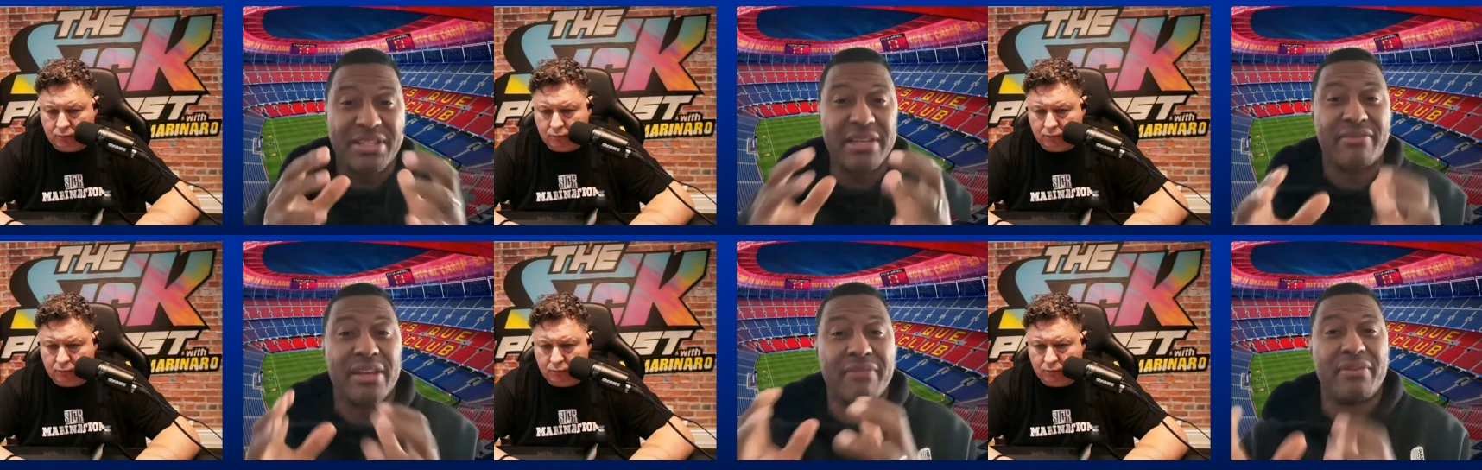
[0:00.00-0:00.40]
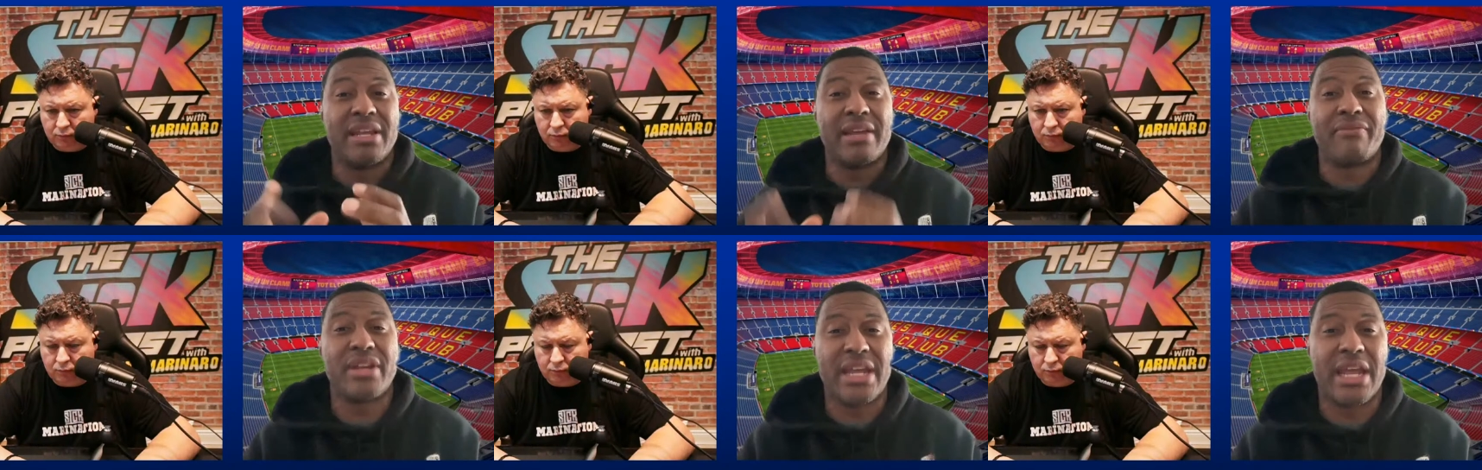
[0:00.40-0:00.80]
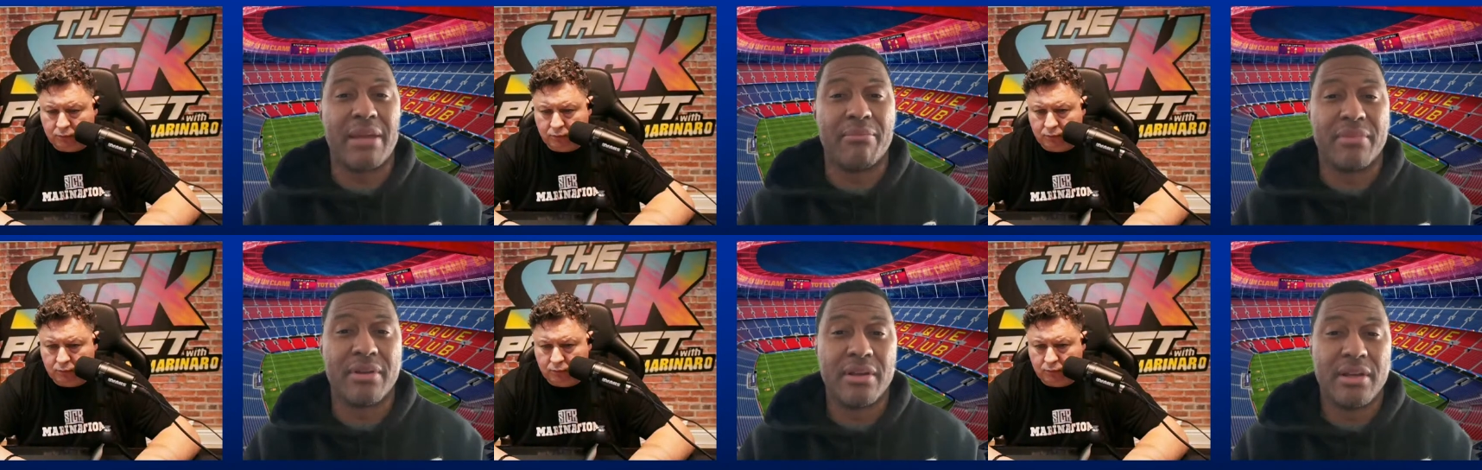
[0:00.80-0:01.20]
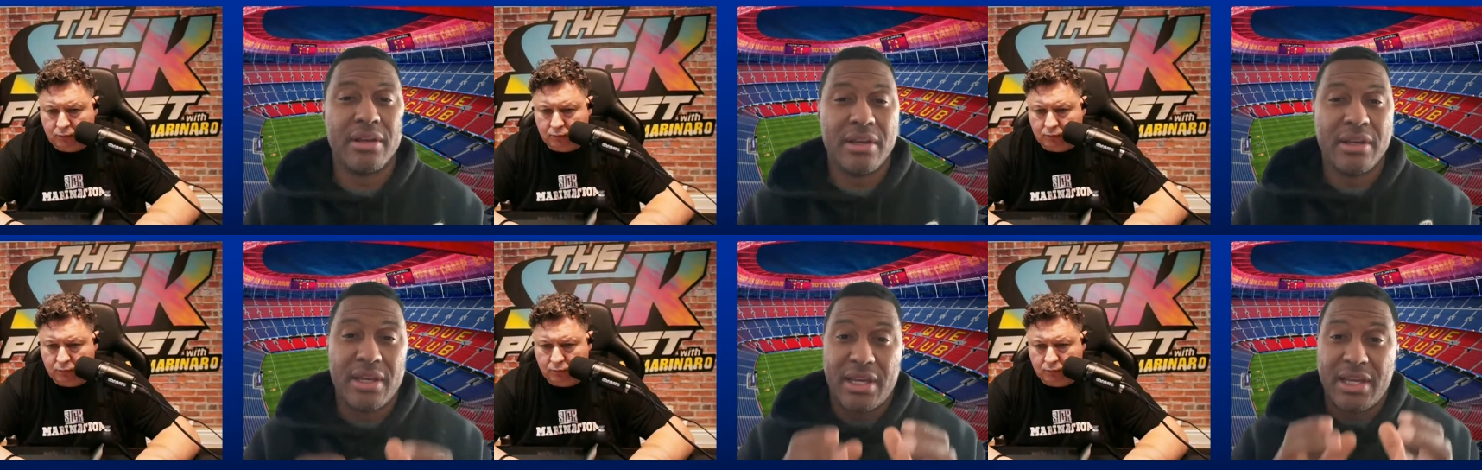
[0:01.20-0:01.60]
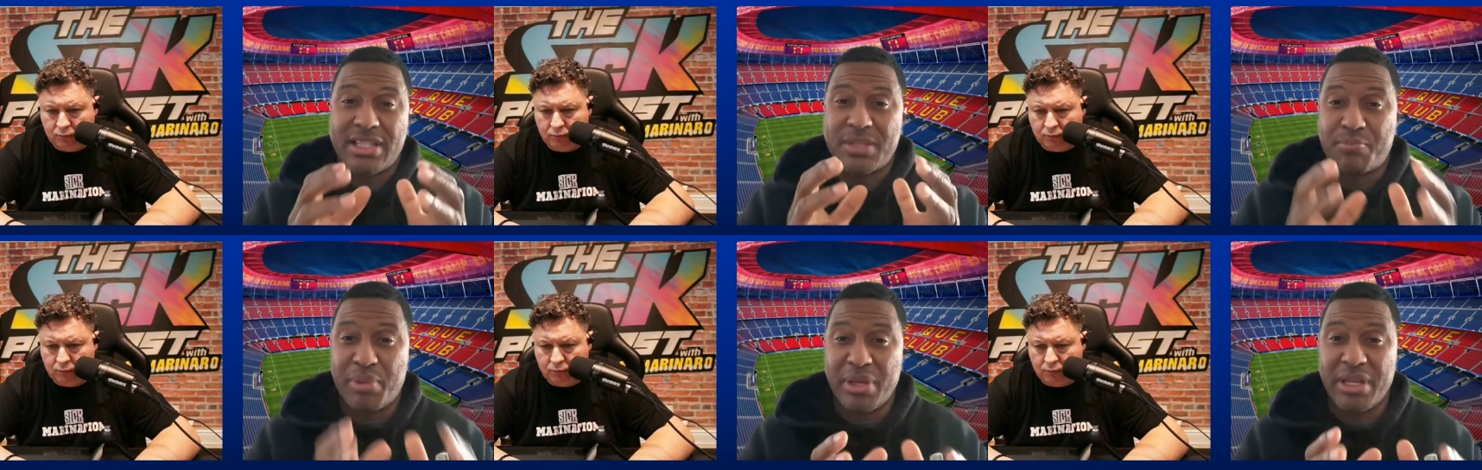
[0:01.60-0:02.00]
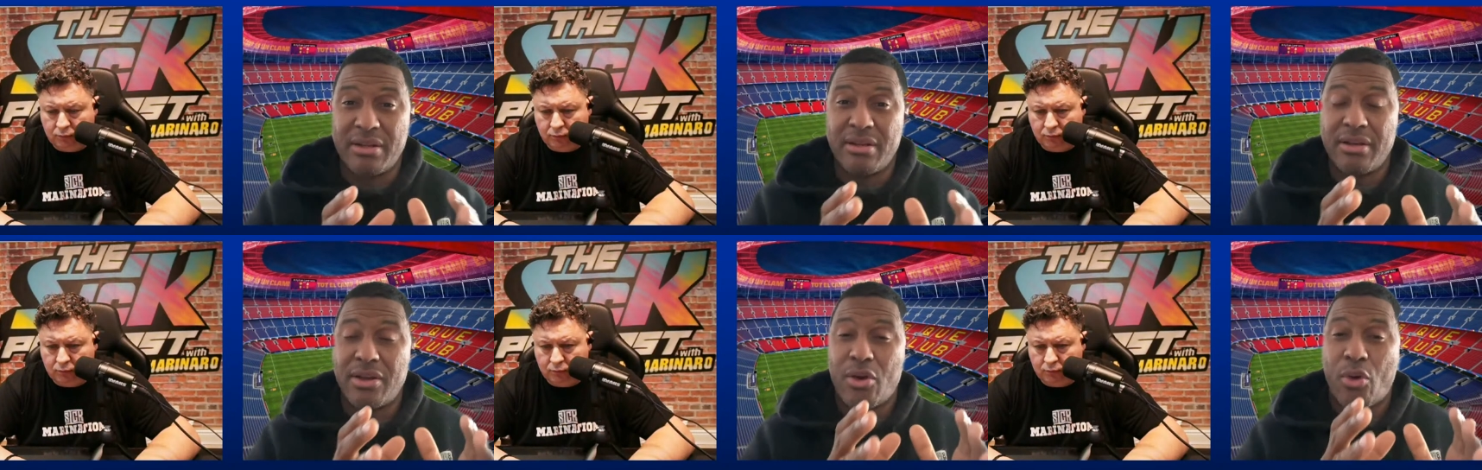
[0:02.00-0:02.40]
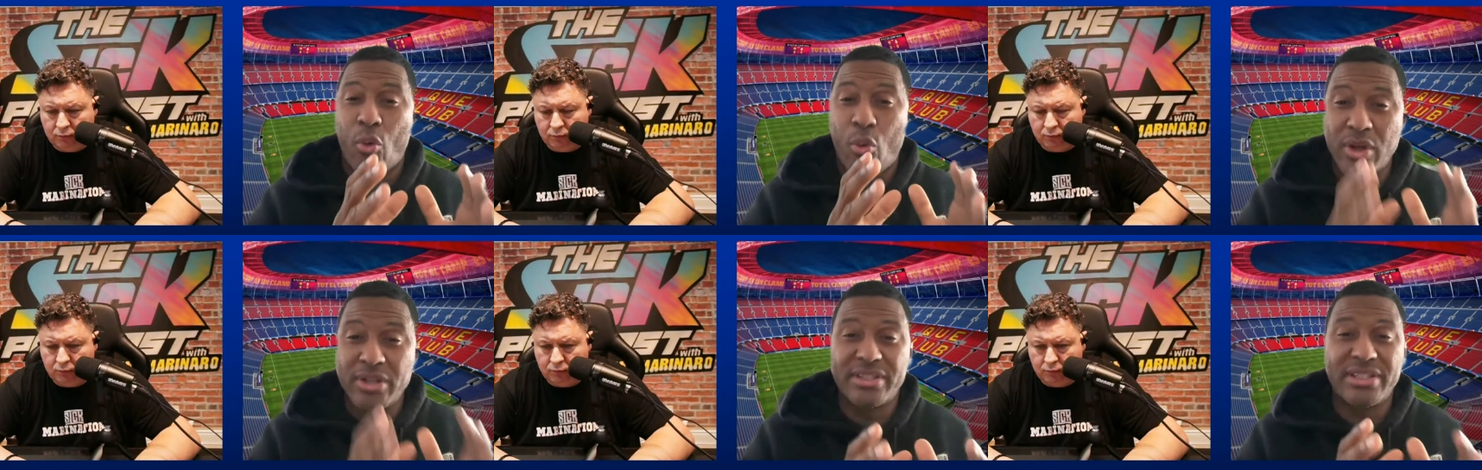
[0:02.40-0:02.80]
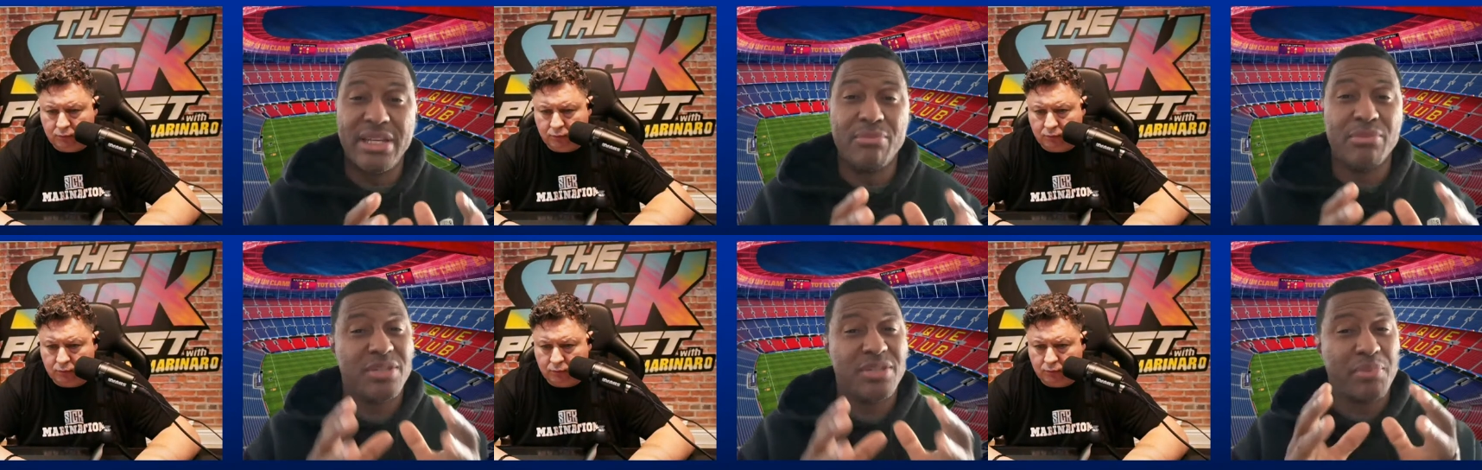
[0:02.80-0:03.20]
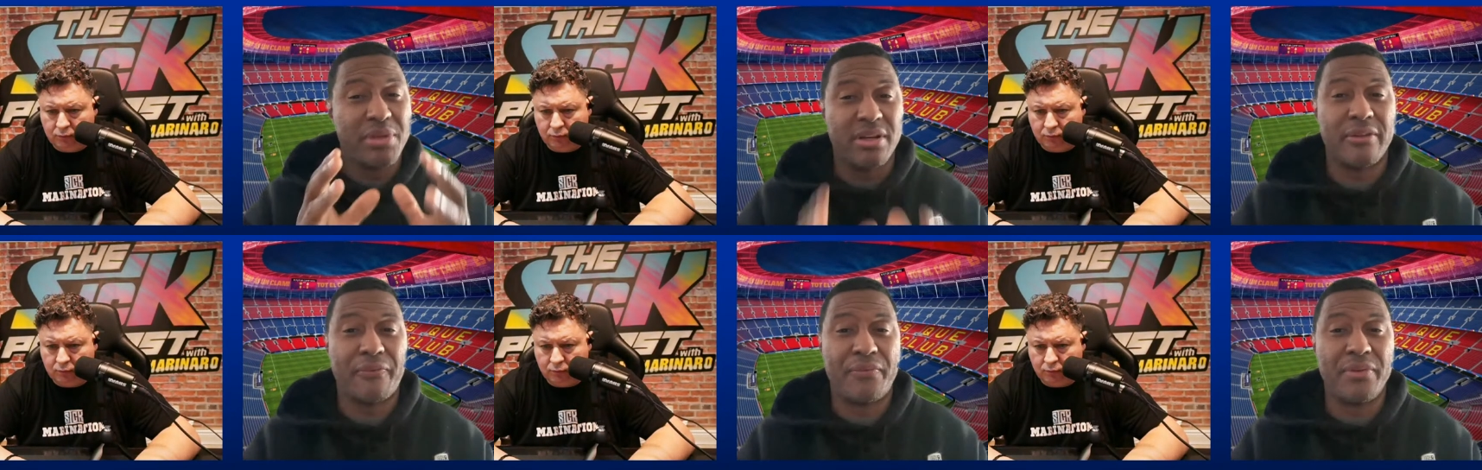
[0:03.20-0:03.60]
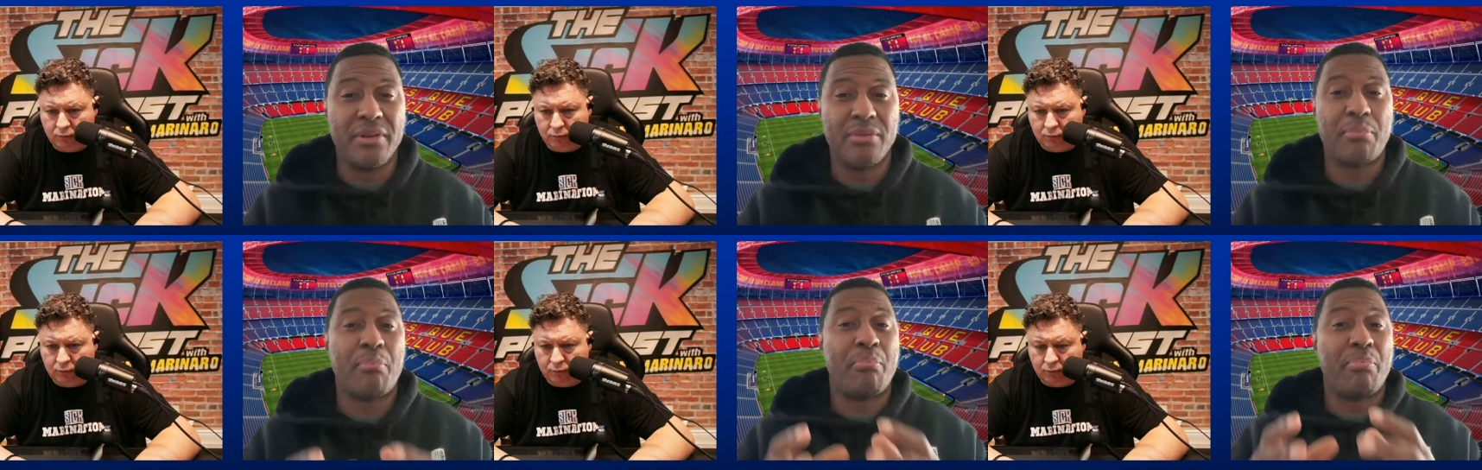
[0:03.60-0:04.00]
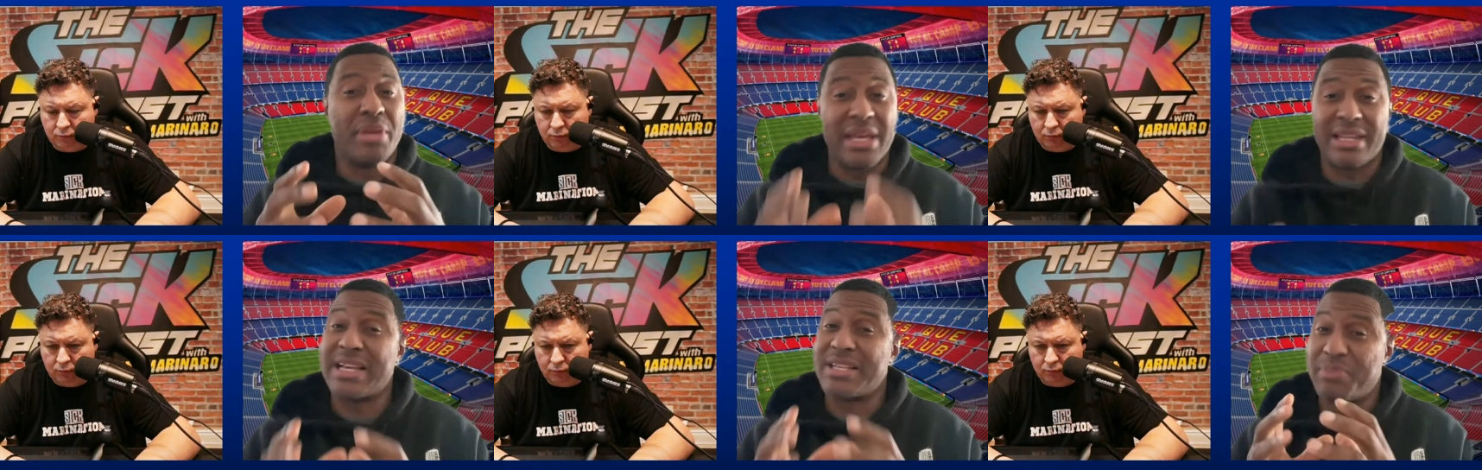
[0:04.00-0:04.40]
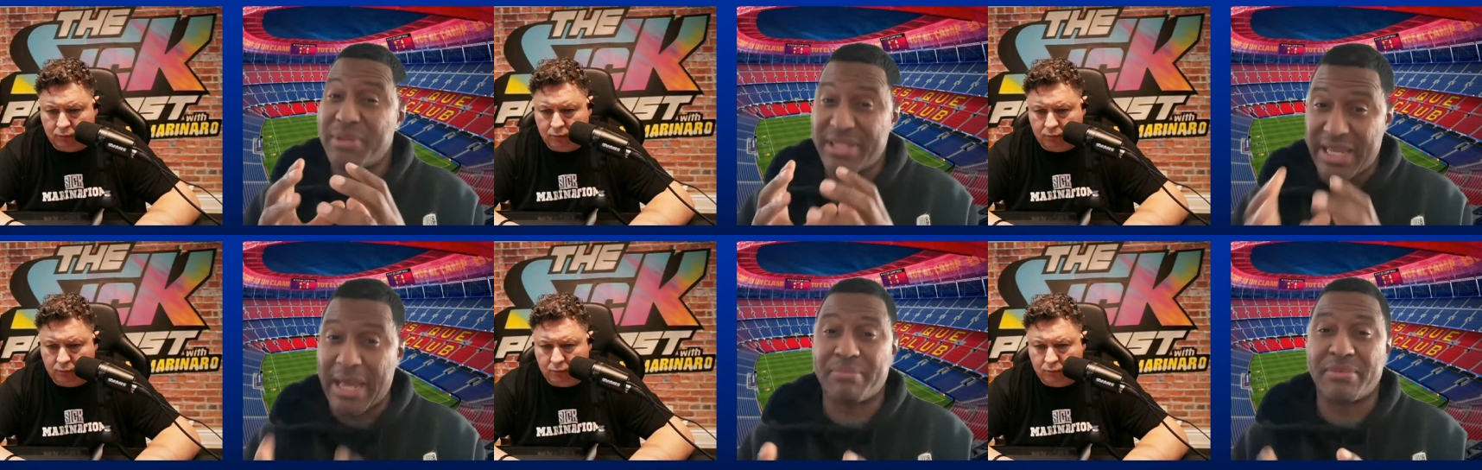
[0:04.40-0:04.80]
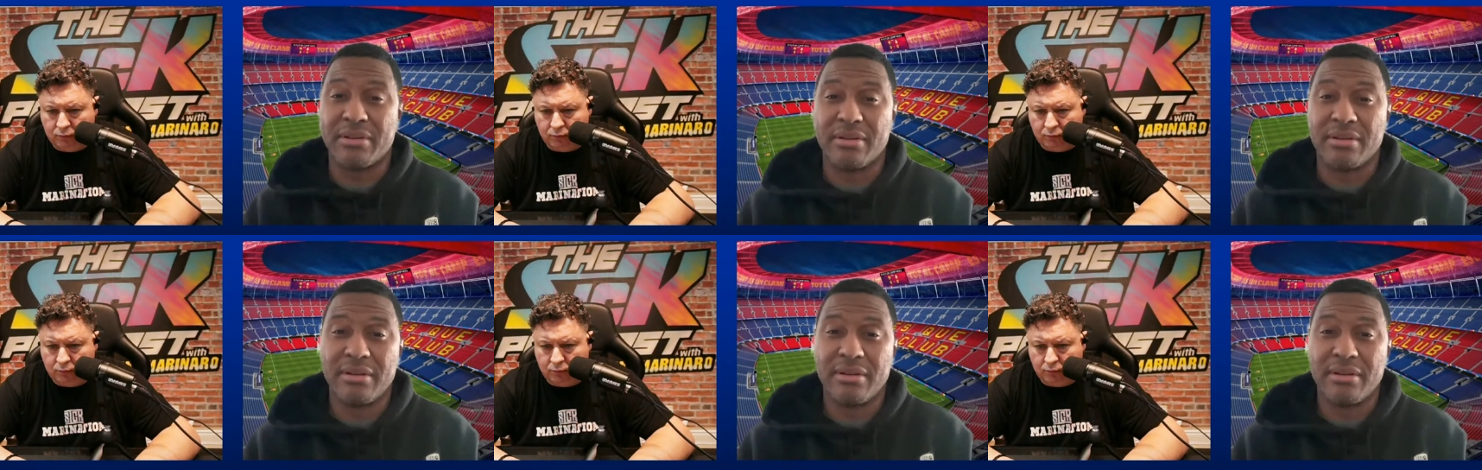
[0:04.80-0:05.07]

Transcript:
Speaker 1: they give in every game. It's been one team has been on the field, Piet has been captain.